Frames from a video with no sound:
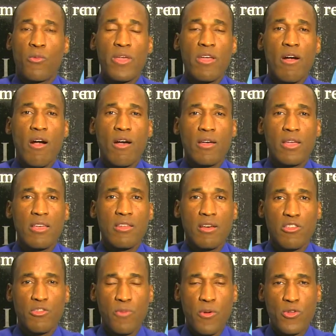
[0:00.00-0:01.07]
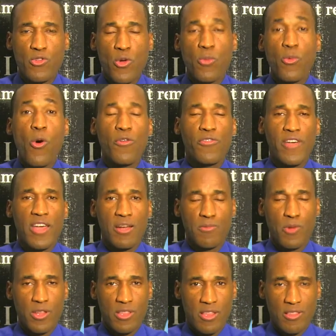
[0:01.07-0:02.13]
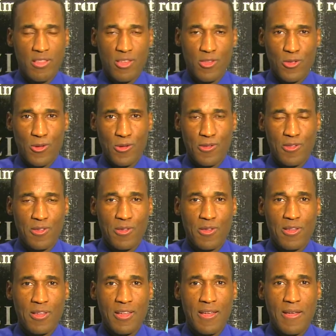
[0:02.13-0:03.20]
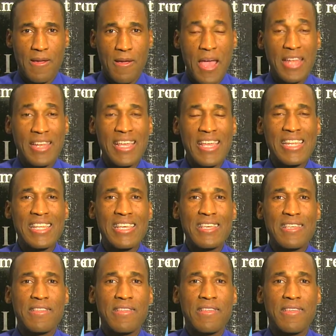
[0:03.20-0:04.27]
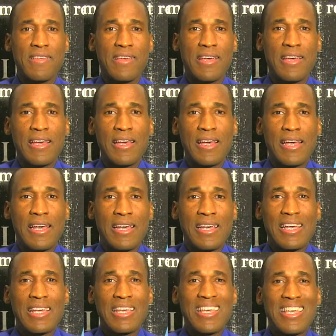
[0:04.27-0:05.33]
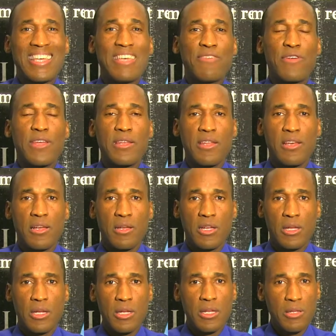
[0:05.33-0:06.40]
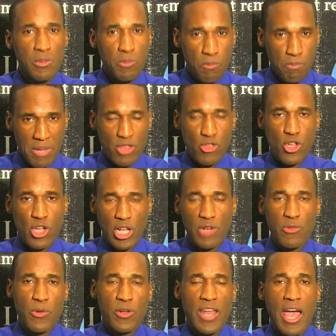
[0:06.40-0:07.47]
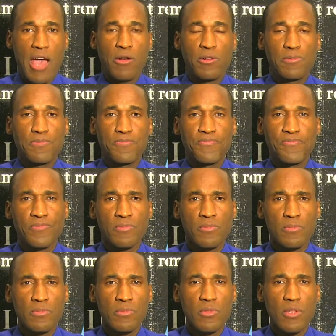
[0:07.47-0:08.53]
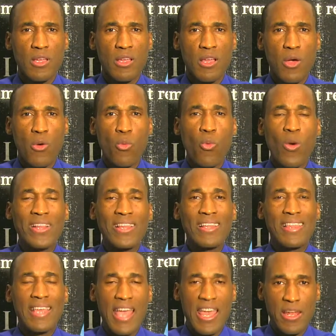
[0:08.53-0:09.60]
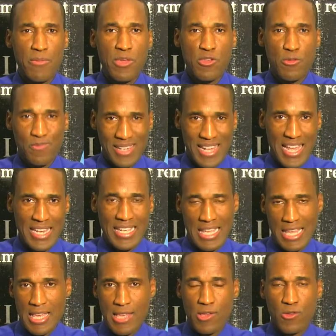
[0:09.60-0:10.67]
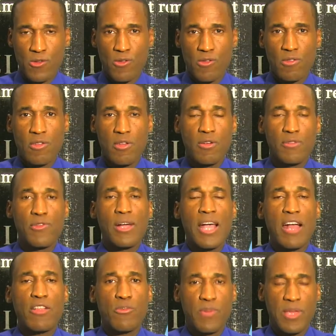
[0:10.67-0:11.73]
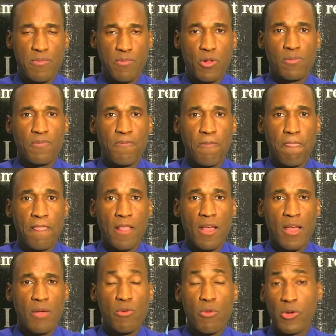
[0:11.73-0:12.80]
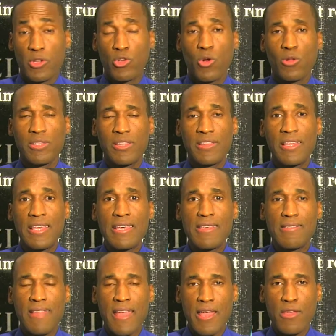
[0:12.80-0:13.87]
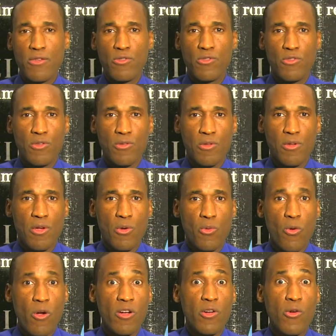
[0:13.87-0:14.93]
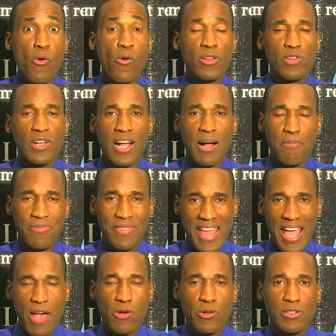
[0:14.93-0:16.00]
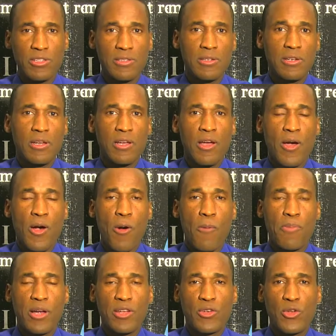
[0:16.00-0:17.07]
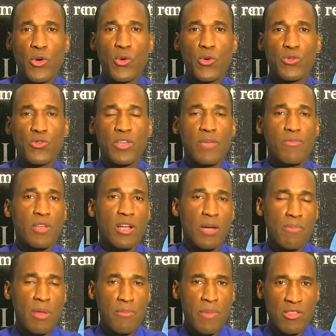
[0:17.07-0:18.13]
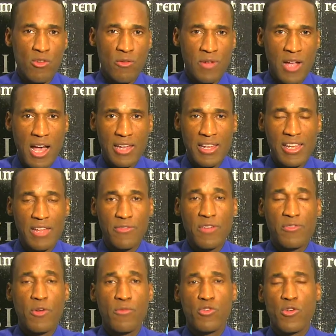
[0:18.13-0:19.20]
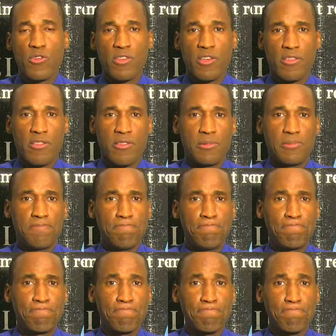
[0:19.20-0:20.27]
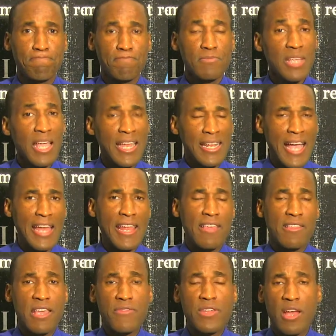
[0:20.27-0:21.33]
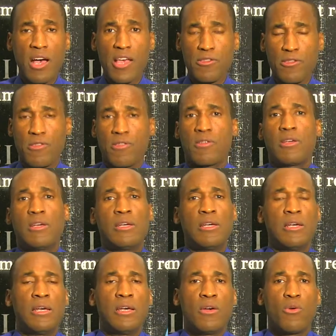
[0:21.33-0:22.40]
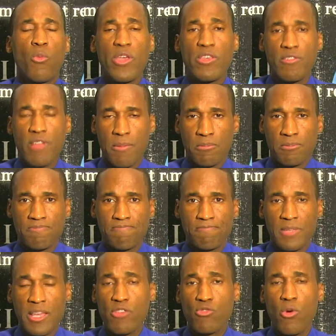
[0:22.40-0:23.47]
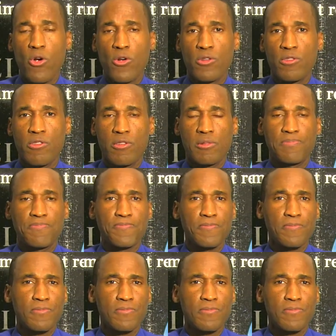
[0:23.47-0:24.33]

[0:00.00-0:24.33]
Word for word: We are in a spiritual warfare, brothers and sisters, and it is even much clearer now what the enemy's plan is for God's people. We were told these things were going to come down upon those who keep the commandments of God and the faith of Jesus. And God has given us wisdom, His words,